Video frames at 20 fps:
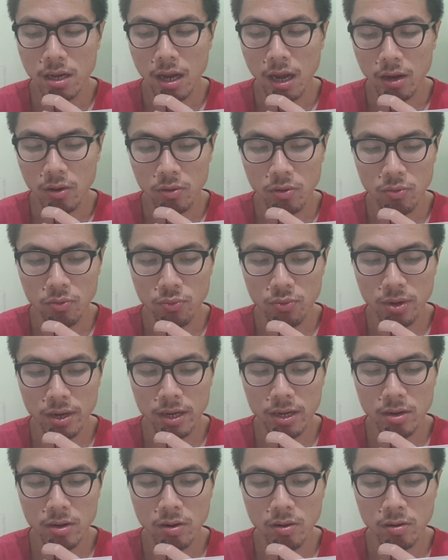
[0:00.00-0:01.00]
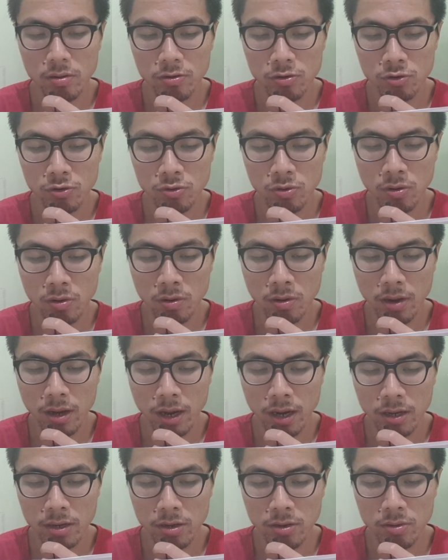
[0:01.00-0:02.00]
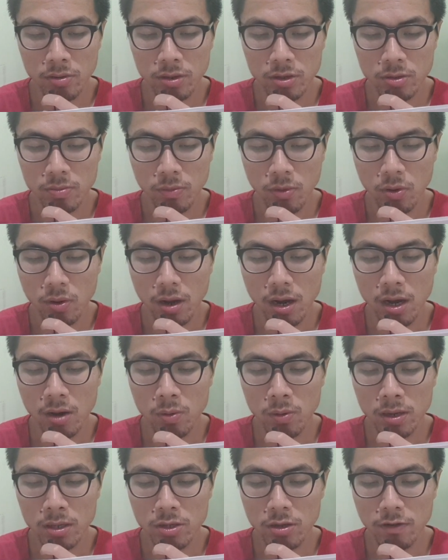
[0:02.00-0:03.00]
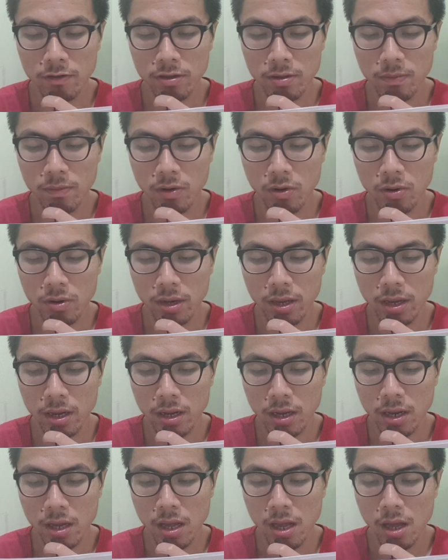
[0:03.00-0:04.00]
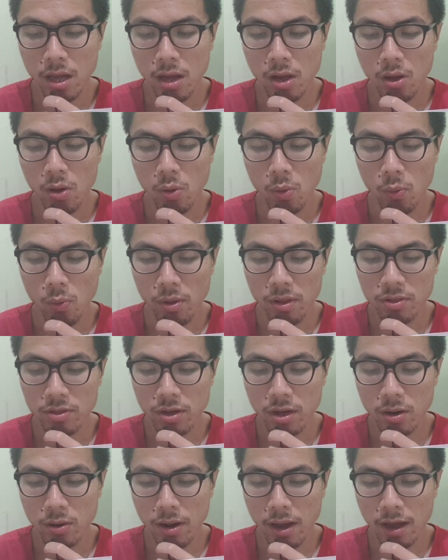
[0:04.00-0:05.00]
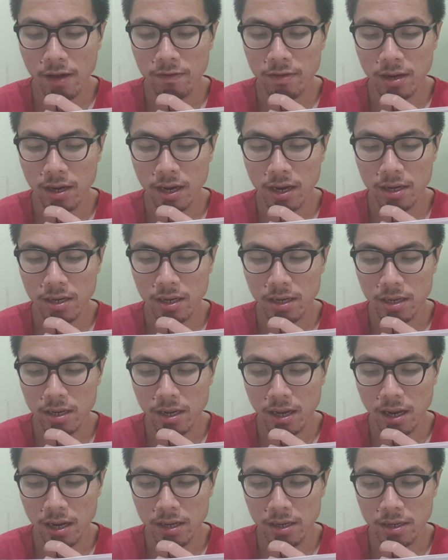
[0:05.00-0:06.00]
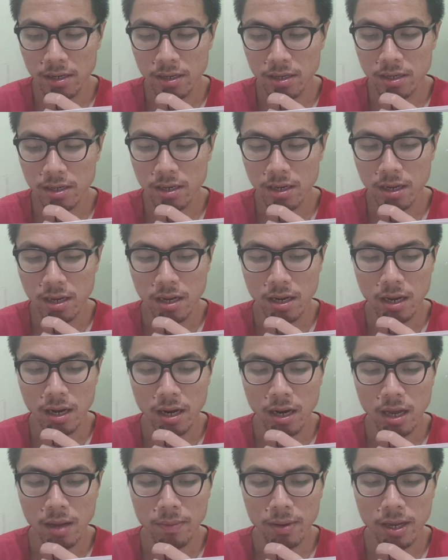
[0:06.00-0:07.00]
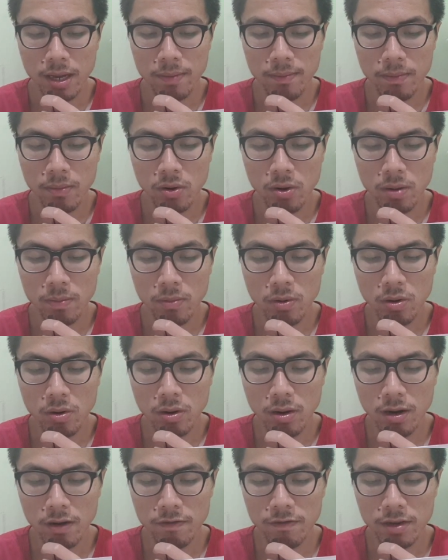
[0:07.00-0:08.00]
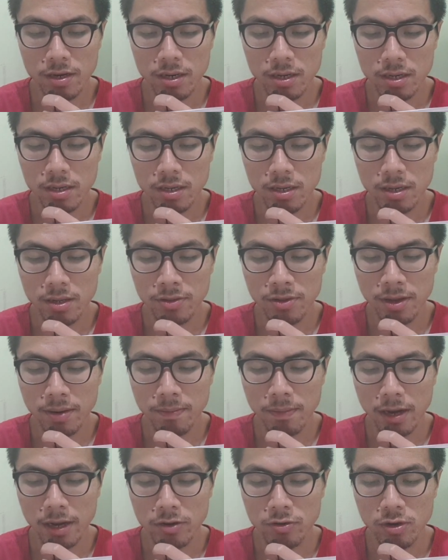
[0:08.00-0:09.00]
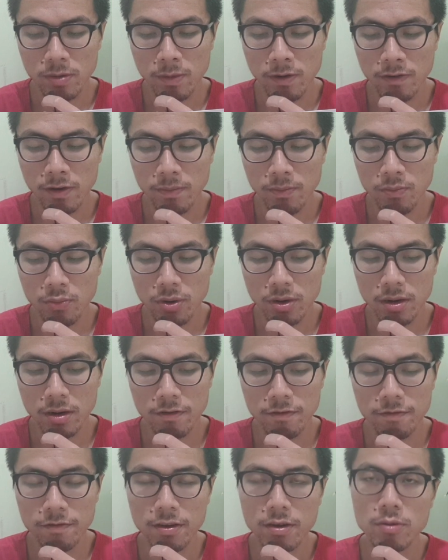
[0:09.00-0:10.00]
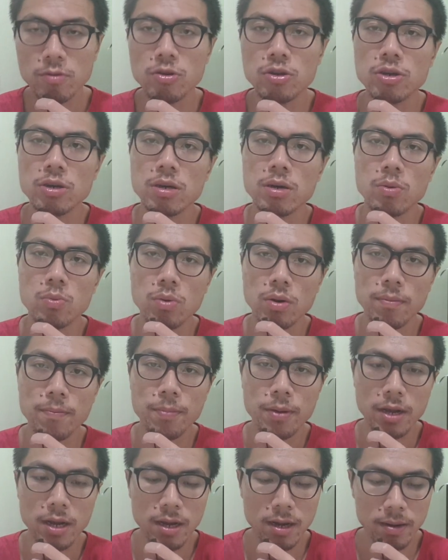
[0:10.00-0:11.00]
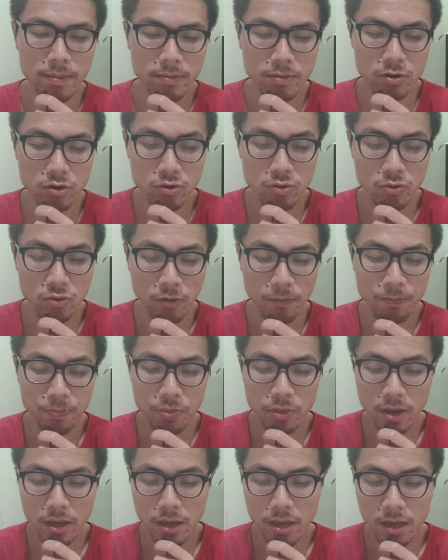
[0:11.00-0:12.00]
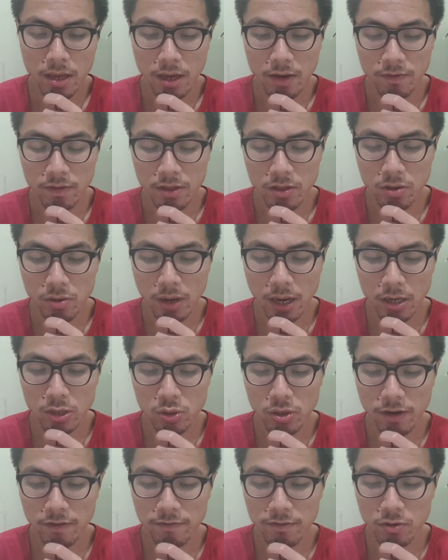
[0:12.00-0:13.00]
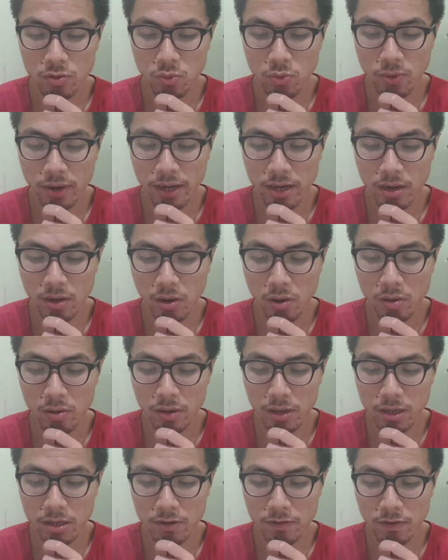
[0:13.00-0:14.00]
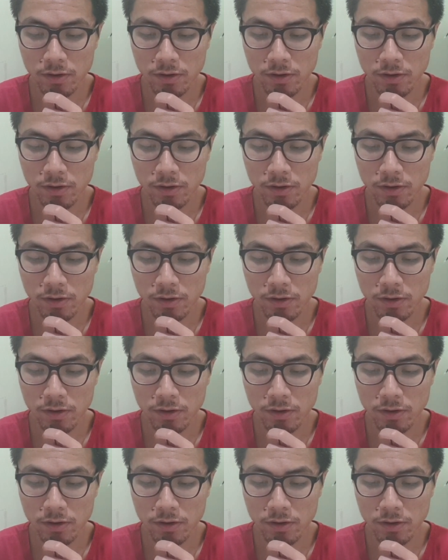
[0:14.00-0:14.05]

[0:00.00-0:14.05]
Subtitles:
I could read or draw until the small hours of the morning without ever getting tired, and I became more and more confident that my dream of a brilliant future would become true, even though I should have to wait long years